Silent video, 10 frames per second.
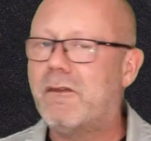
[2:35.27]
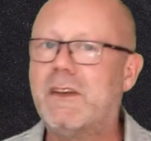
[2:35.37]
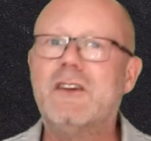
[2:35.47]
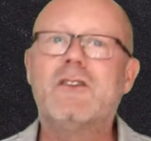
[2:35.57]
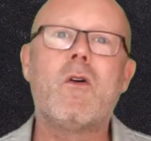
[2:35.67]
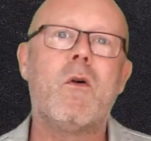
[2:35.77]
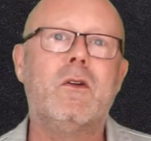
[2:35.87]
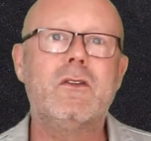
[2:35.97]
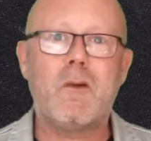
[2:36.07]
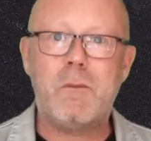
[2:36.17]
of this
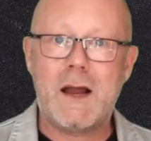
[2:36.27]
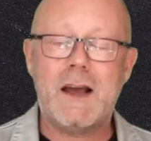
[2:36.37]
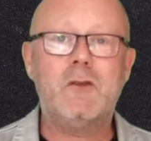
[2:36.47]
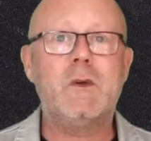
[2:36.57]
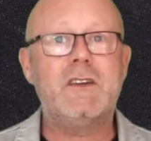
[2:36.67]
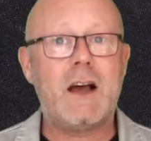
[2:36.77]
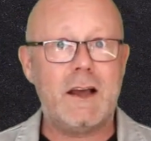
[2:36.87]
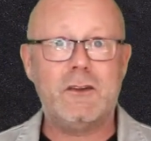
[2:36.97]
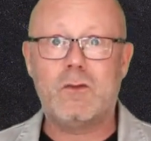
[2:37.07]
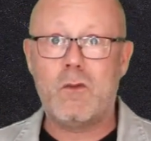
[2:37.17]
course complies with
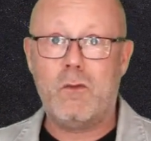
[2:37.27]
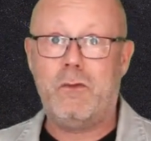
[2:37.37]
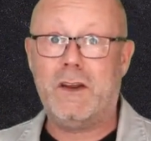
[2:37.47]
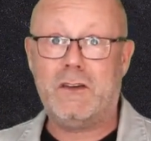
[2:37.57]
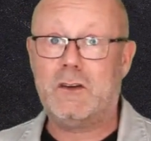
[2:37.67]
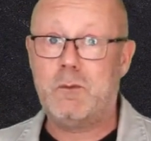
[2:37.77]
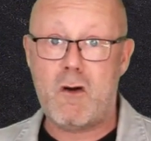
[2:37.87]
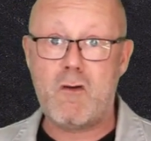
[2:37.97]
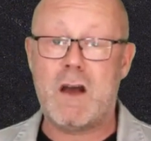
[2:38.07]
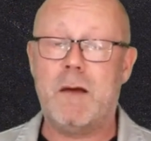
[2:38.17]
high school physics
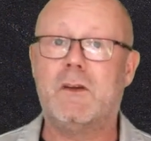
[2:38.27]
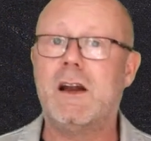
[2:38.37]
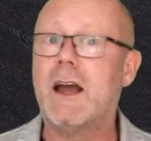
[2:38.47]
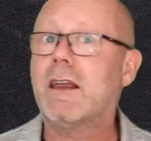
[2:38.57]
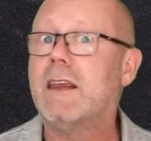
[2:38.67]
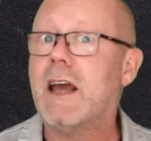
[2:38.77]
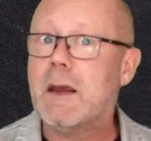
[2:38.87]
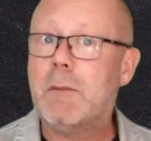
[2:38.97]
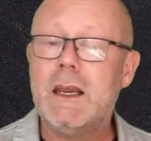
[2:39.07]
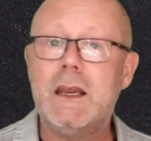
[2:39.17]
programs like the
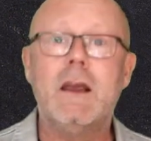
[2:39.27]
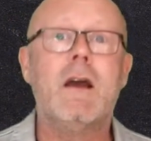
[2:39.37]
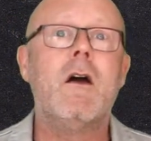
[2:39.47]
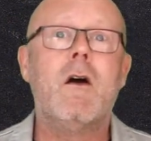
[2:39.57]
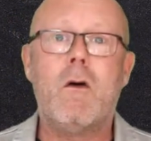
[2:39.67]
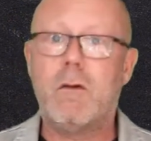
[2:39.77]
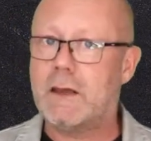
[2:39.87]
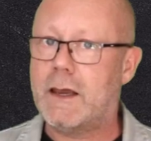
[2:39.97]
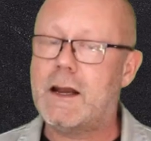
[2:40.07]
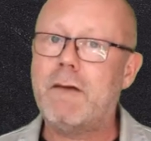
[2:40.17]
IB or
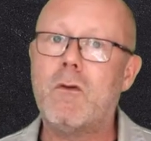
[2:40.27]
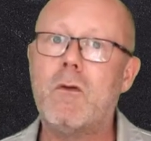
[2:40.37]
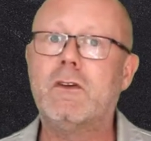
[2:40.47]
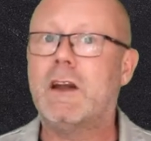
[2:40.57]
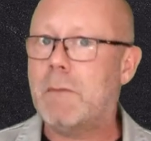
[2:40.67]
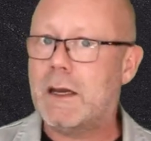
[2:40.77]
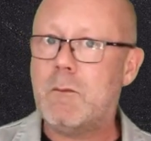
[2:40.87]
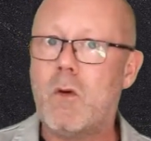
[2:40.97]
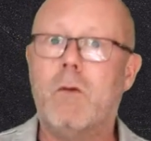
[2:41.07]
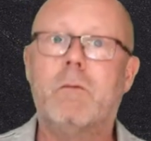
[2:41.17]
the A-Levels and many
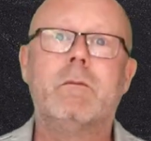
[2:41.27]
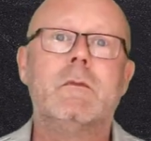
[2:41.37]
more.